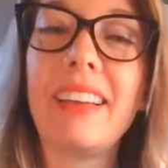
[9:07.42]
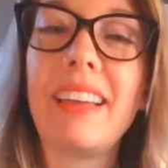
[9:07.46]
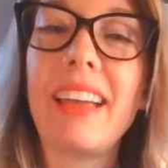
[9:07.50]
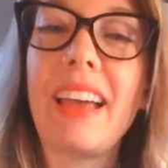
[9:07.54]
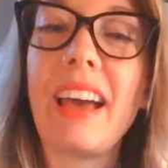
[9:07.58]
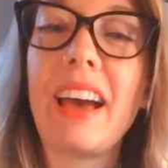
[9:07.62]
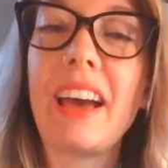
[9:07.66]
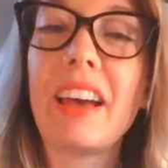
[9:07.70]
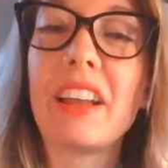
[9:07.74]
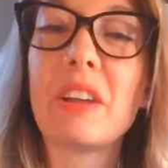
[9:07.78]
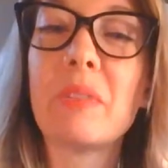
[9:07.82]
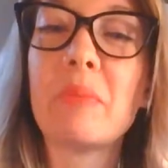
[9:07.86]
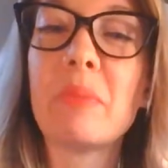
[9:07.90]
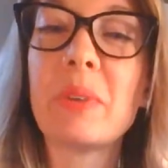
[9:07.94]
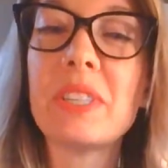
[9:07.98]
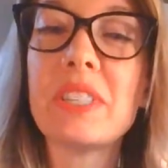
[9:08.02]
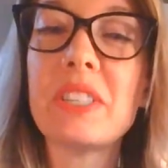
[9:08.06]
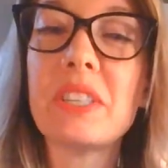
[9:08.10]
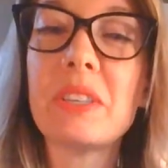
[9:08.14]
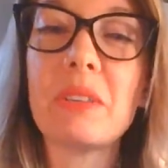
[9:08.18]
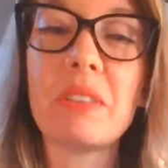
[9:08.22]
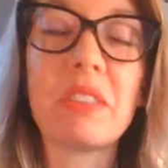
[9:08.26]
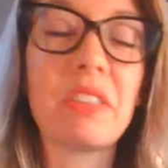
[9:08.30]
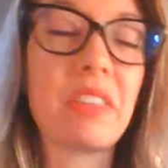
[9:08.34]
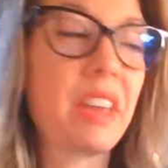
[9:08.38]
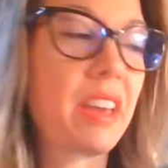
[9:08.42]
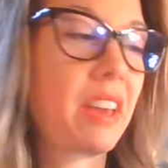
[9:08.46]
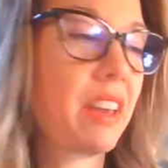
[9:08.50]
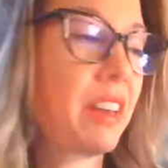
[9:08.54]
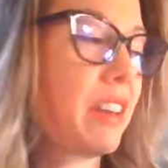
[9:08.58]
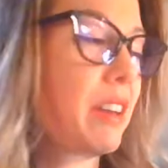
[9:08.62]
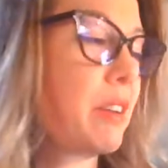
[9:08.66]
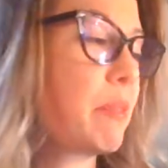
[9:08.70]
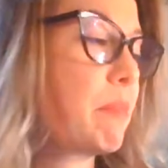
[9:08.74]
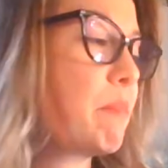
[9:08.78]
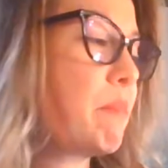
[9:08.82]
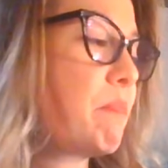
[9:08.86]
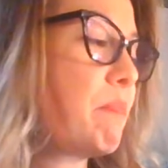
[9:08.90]
Adam, what do you think?
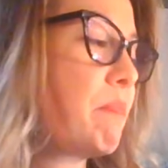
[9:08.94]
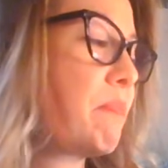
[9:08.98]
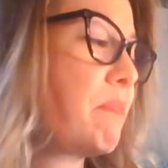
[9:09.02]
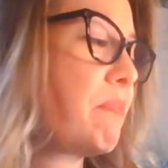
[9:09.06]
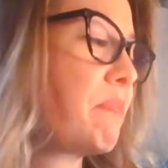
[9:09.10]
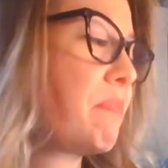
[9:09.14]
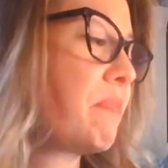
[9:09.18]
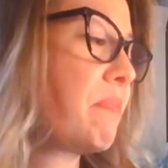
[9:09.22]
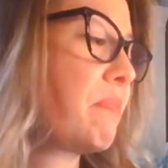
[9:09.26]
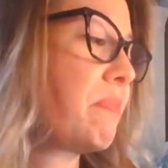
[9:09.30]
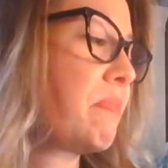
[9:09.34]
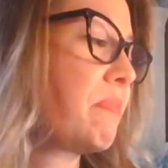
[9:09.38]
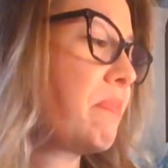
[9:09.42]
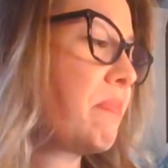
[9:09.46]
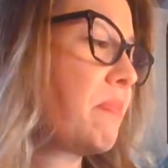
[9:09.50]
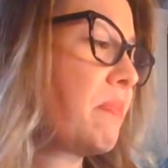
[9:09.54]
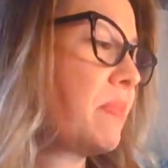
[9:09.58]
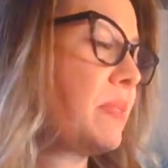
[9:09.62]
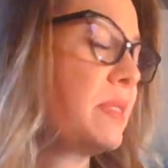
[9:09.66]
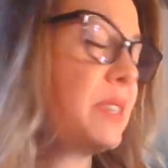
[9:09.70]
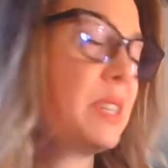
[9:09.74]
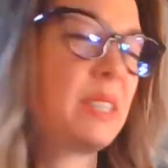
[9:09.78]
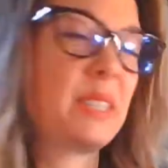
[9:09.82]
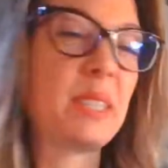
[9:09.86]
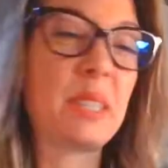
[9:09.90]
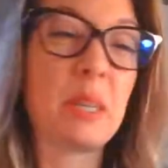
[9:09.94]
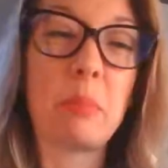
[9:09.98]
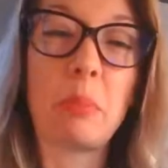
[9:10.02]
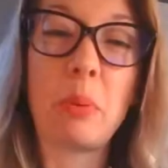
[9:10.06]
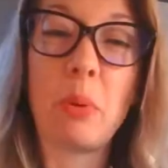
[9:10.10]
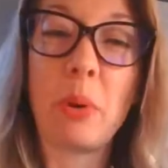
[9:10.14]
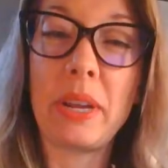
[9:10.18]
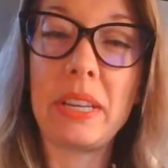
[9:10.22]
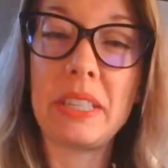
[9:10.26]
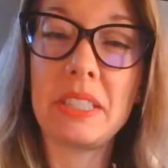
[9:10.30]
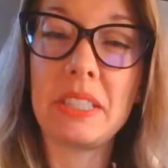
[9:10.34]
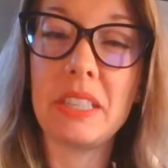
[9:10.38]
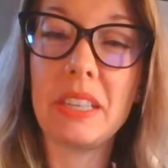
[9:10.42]

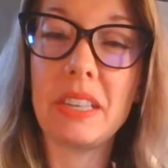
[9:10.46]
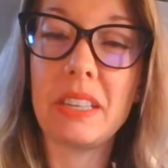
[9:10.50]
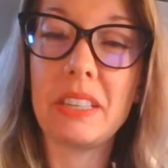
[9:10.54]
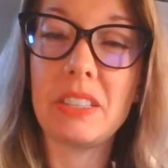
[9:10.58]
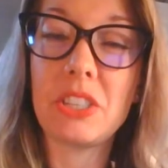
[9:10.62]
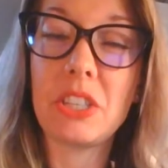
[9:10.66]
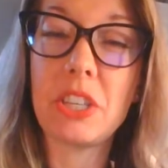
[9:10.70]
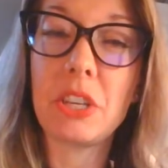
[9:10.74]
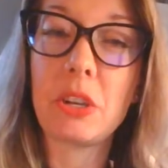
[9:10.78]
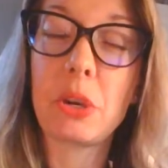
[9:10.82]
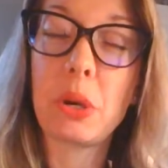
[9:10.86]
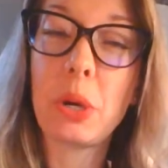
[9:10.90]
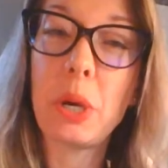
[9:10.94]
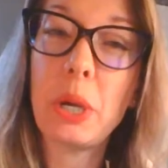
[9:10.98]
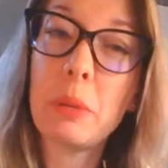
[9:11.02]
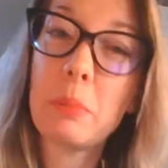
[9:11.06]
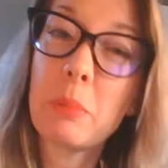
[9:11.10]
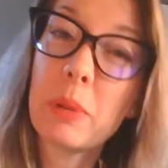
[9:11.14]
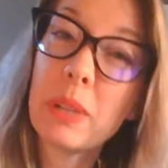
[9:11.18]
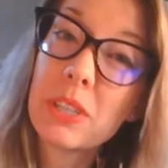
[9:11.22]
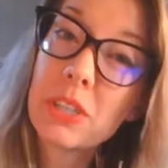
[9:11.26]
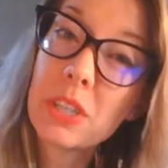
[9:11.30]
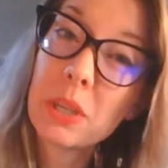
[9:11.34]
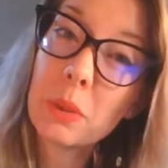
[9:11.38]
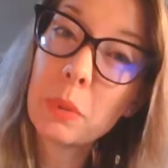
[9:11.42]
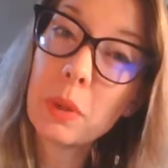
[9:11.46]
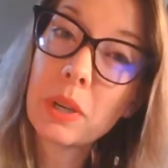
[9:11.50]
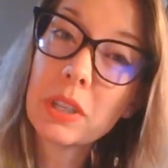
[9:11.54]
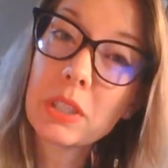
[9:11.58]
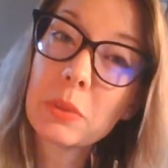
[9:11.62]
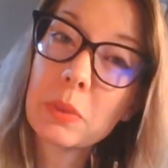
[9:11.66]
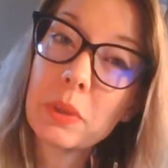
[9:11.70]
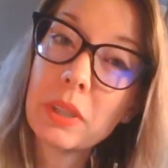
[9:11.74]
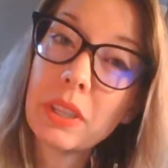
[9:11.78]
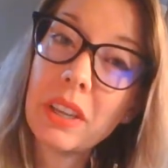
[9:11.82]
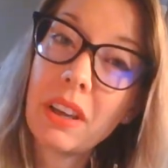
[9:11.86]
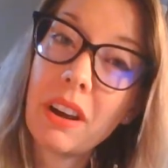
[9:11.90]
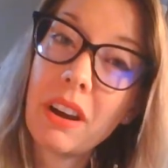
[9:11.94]
Disappointed? She could be. She worked
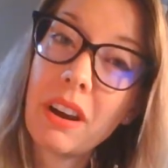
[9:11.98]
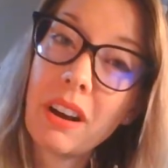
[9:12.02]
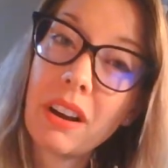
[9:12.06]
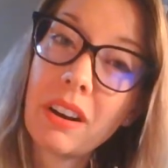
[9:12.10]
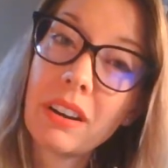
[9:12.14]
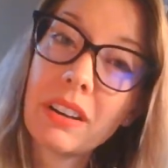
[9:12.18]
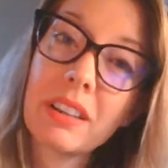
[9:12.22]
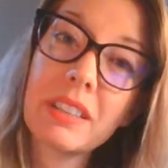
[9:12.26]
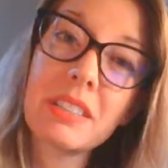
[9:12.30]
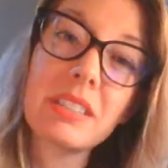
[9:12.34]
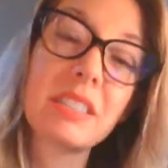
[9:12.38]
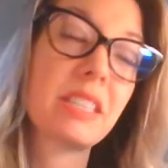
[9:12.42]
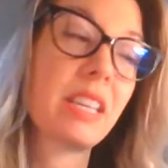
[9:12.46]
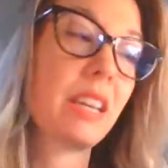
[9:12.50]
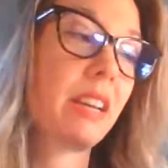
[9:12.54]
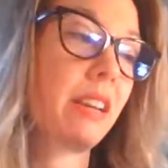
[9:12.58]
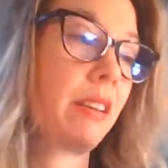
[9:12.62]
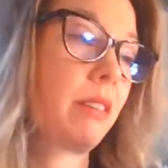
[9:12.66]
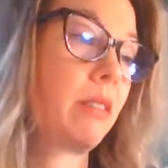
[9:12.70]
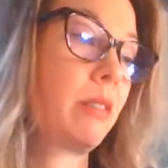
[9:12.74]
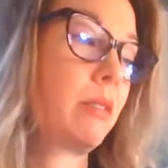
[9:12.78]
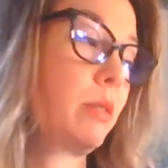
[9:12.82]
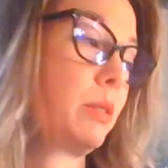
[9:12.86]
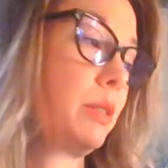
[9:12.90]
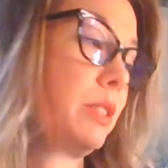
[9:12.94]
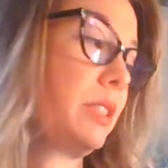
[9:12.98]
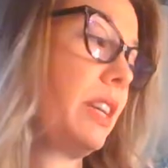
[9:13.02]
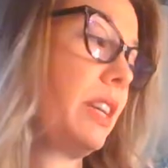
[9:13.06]
really hard on setting all those